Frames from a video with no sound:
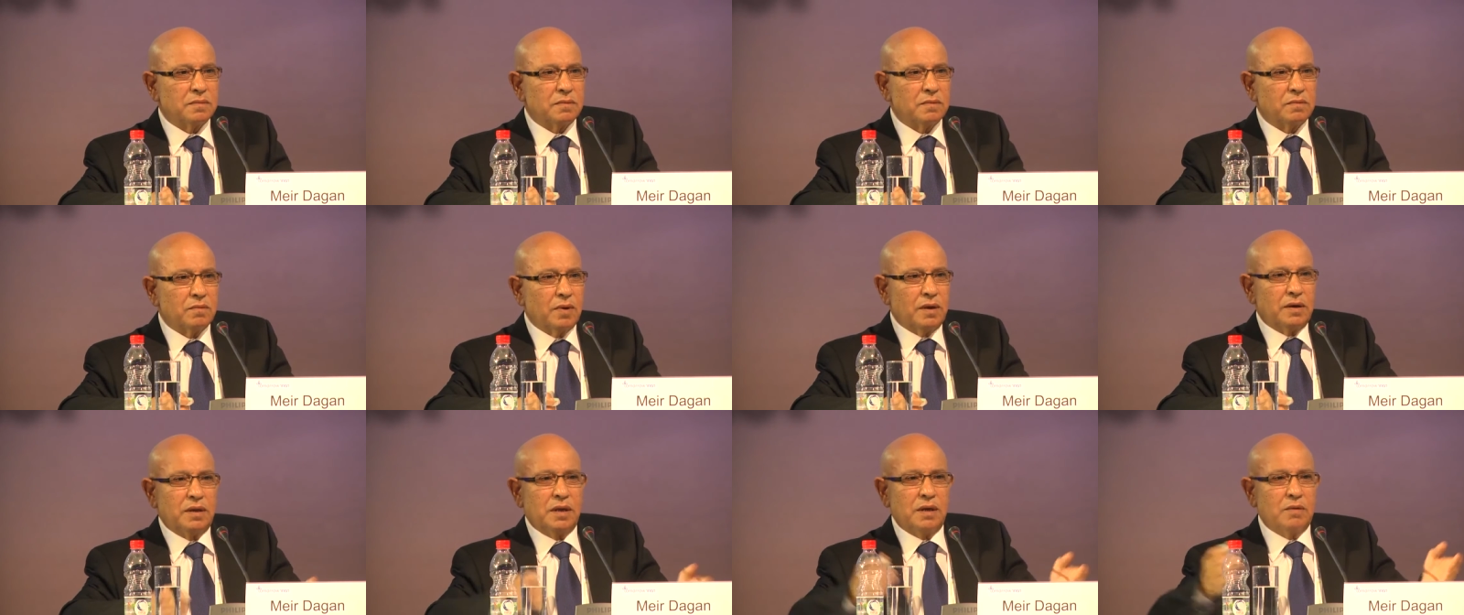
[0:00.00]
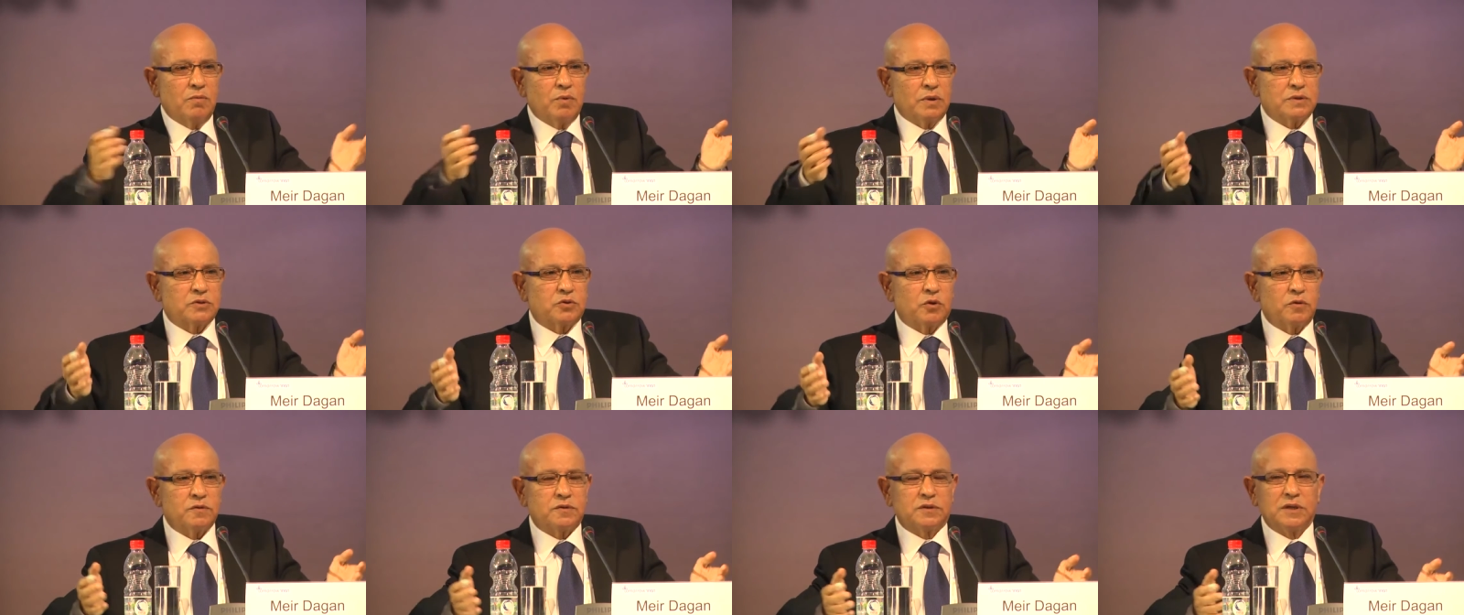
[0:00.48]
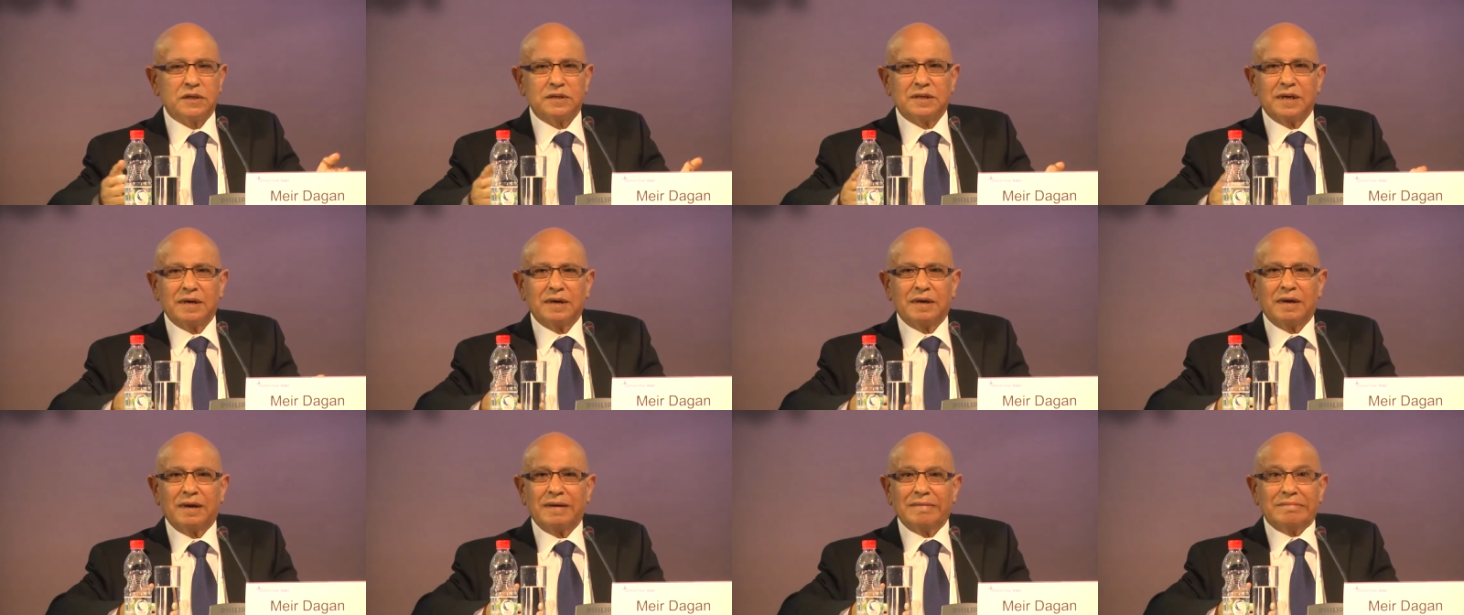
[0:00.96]
when he was
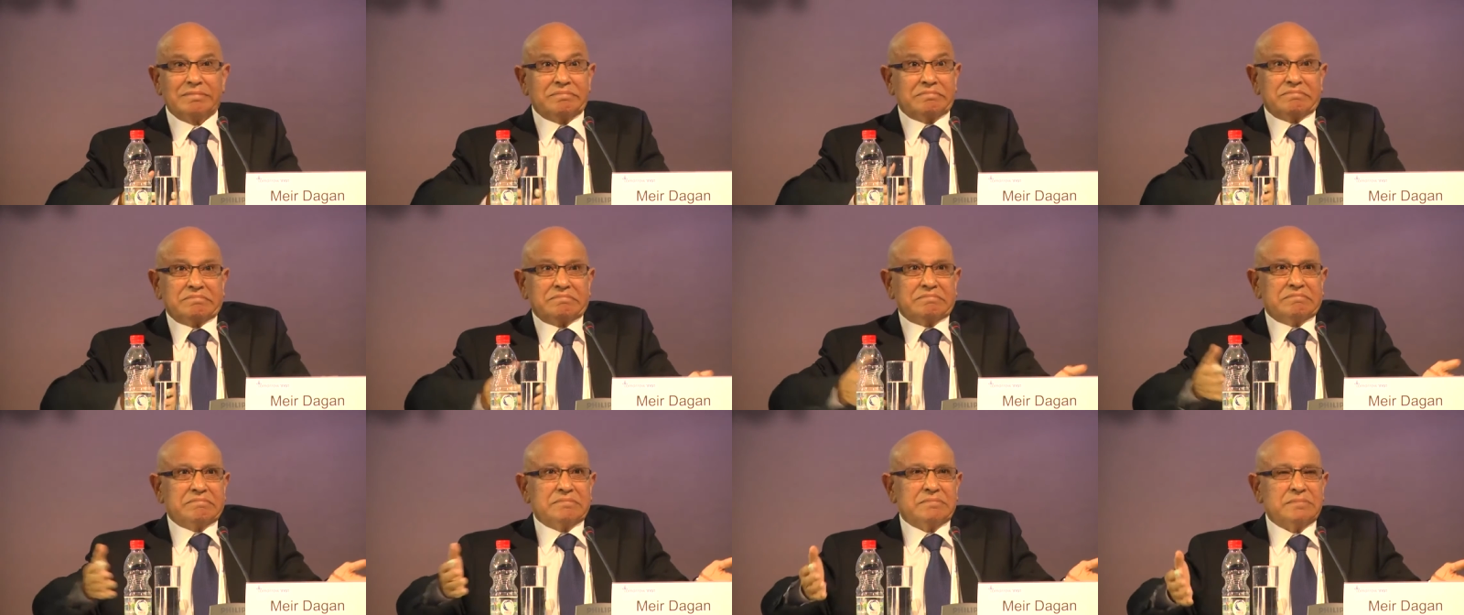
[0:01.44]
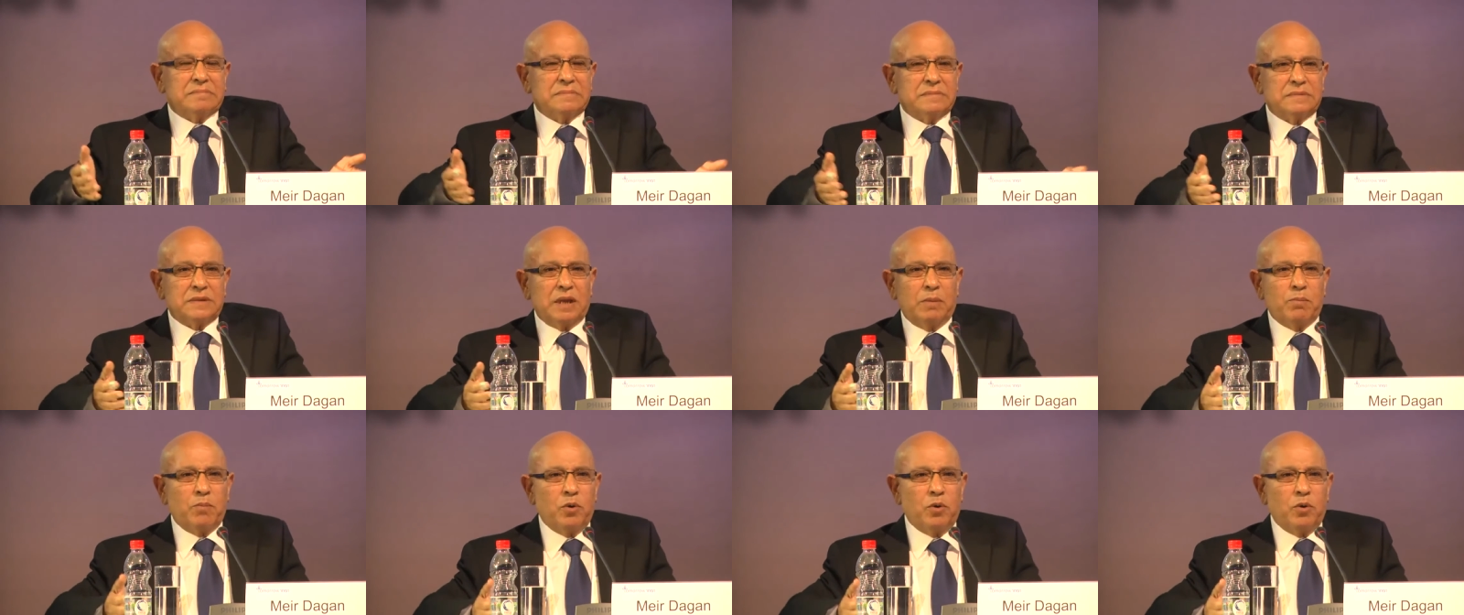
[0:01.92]
considered the